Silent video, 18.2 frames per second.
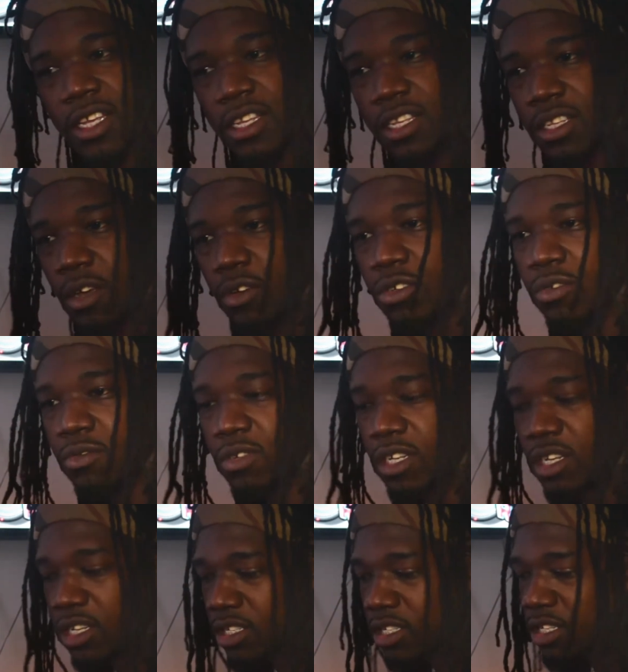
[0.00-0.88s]
social
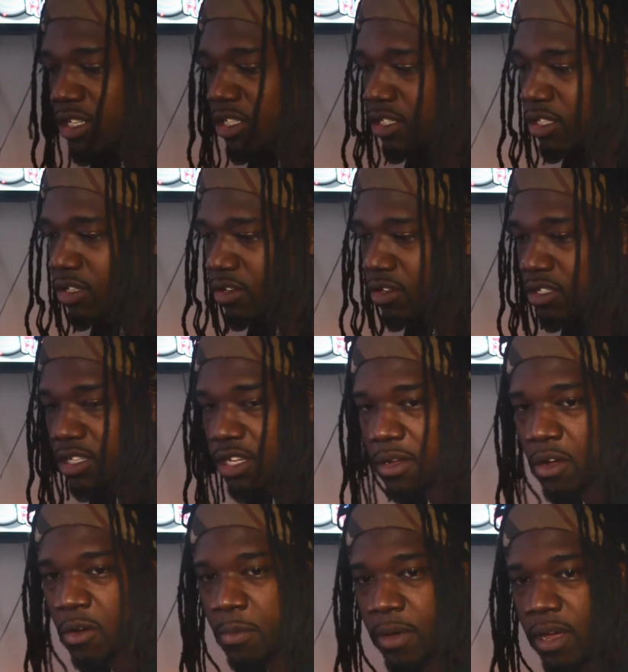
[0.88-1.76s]
distance, you know what I'm
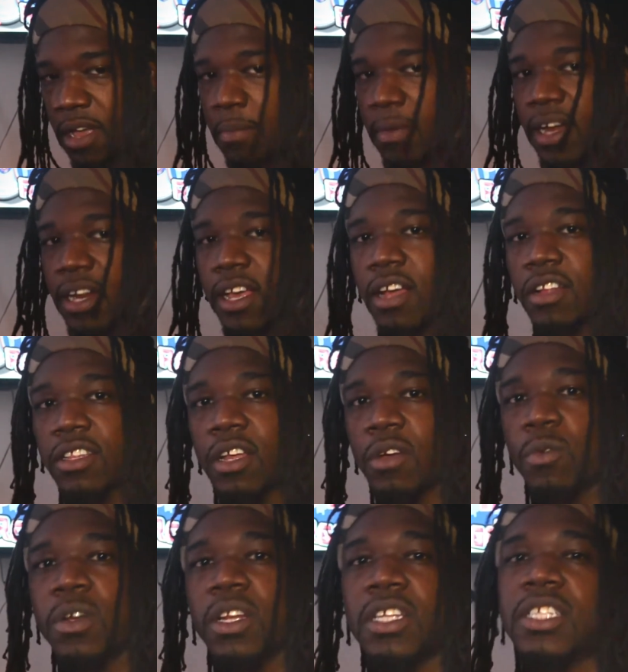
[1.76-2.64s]
saying? Hope everybody out
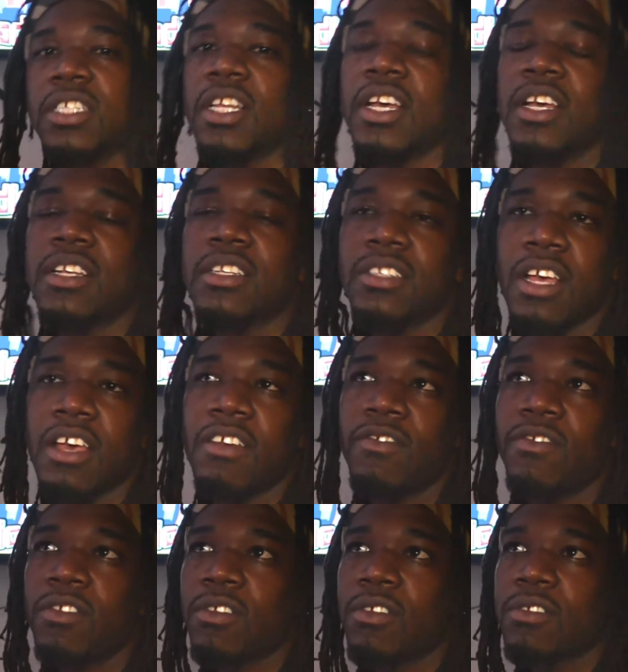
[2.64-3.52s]
there really staying safe,
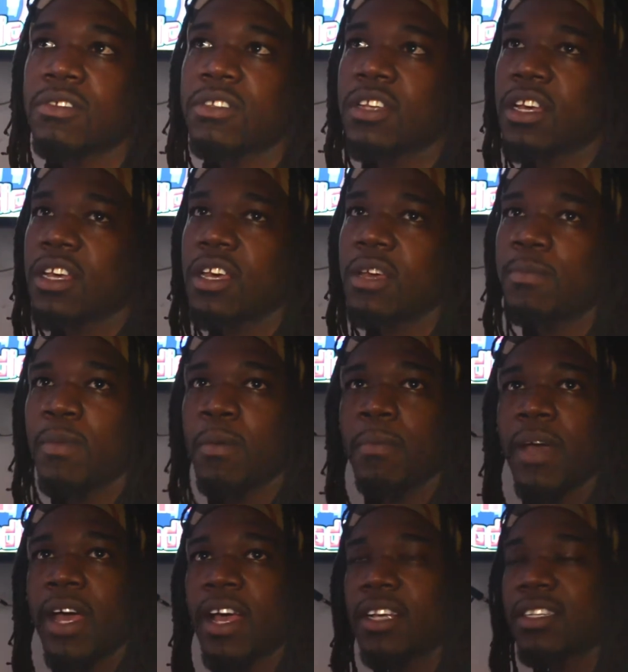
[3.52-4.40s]
you know what I'm saying? Keep the
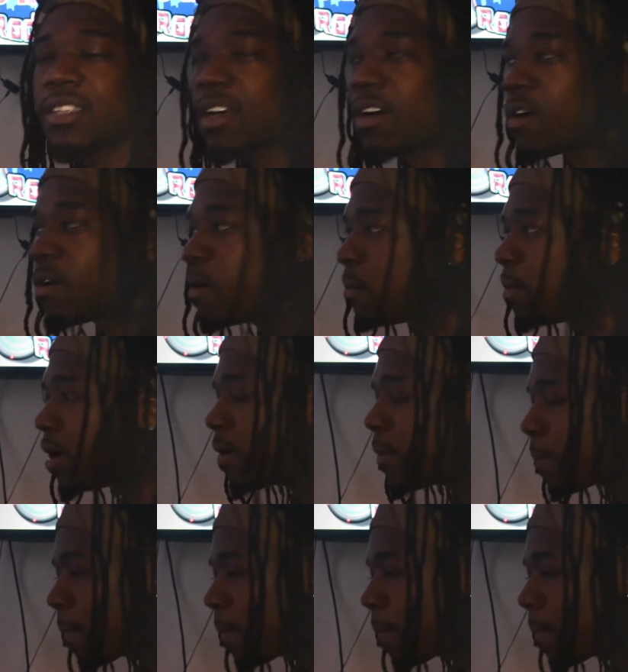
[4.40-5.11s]
mask on. But